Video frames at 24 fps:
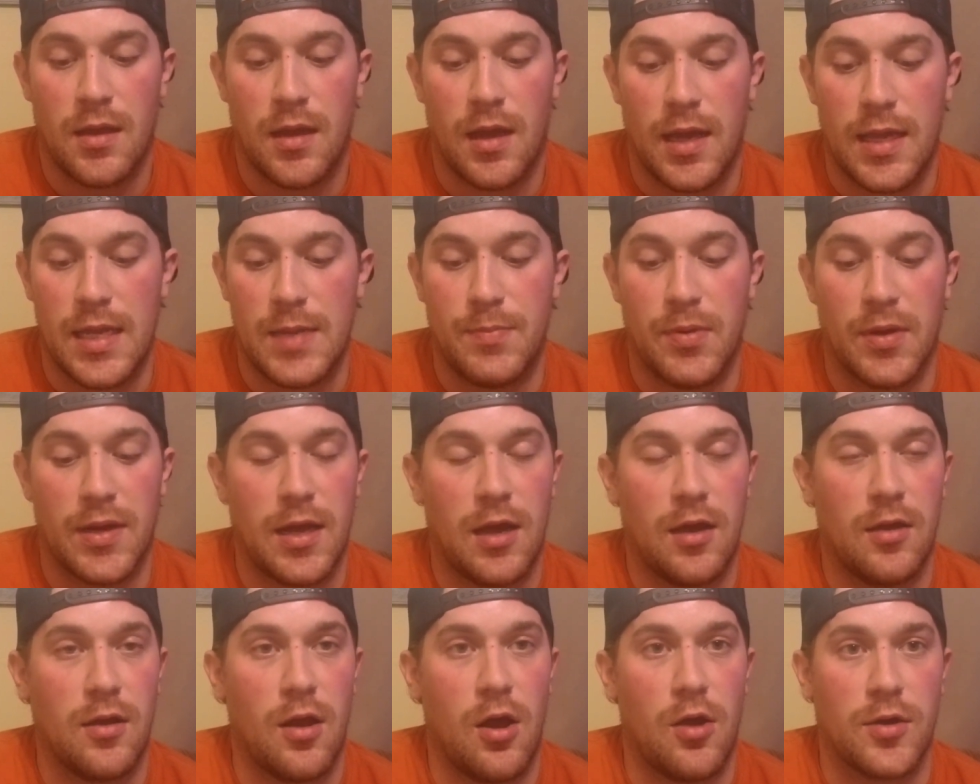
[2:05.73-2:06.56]
He put
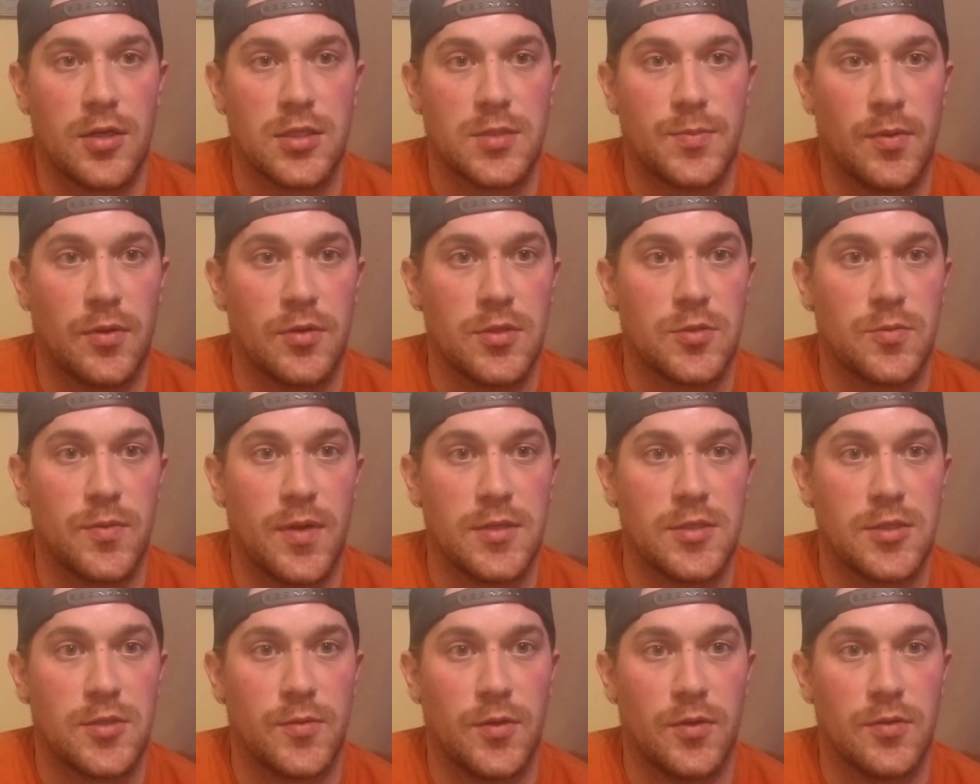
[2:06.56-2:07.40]
out August Burns
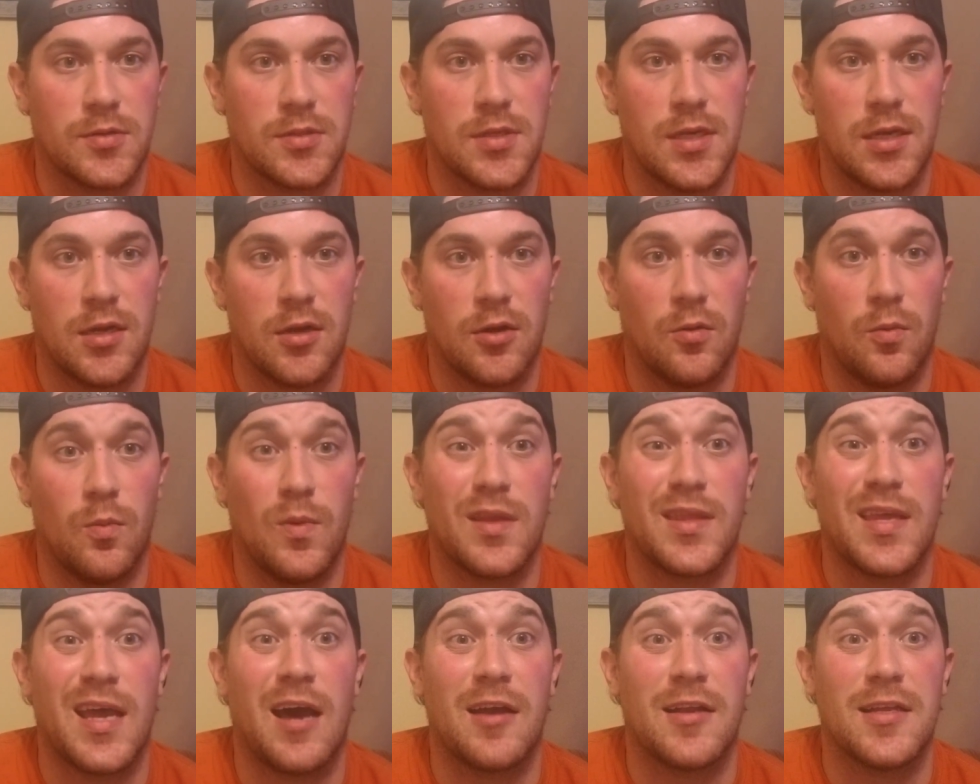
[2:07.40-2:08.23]
Red's Thrill Seeker,
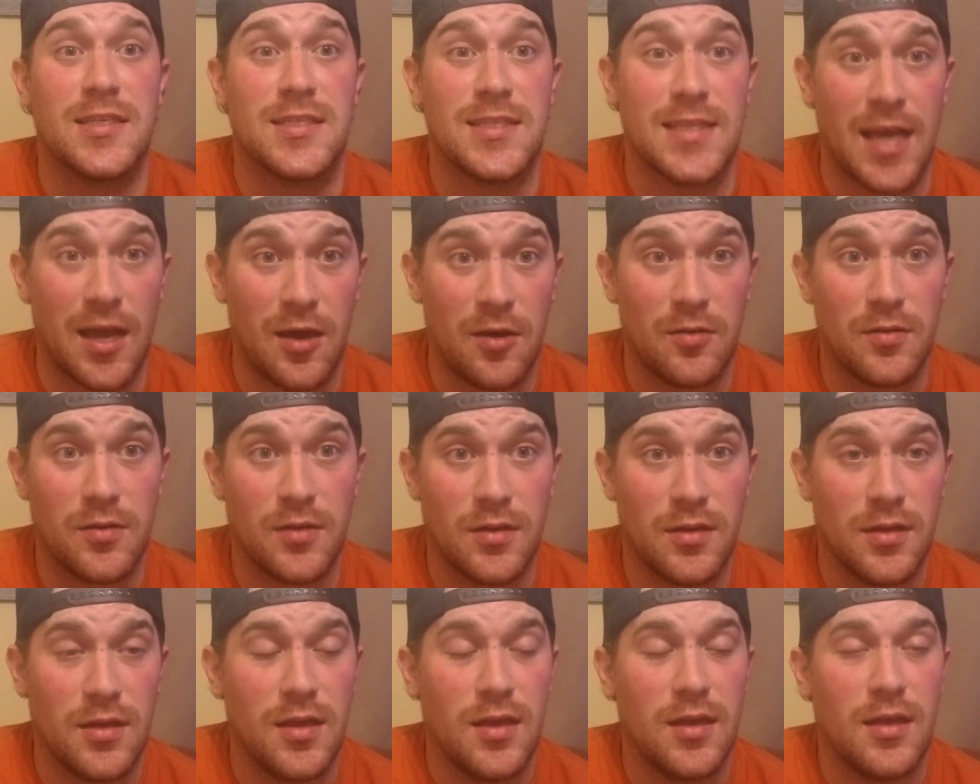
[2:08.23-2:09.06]
without a doubt
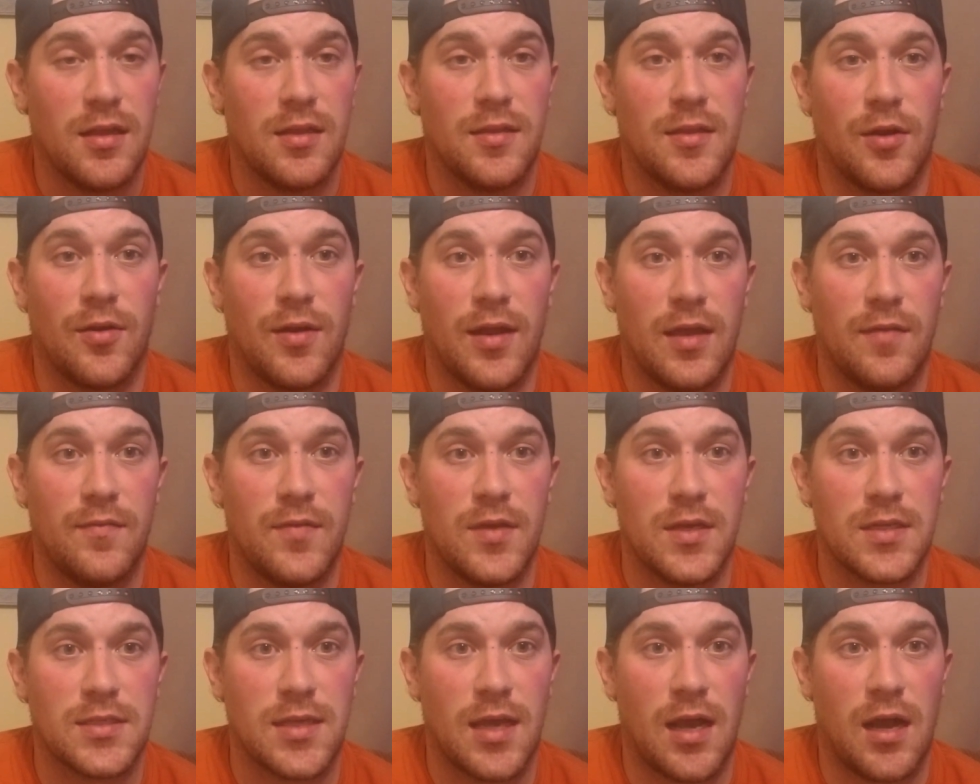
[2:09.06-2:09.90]
their
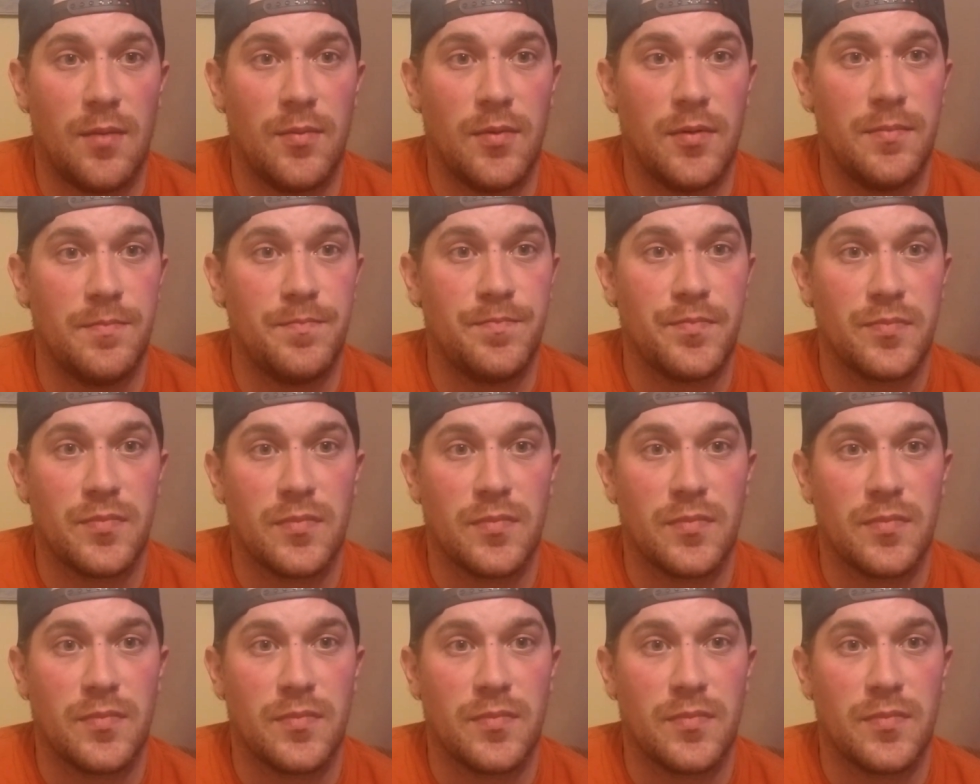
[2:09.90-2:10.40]
heaviest album.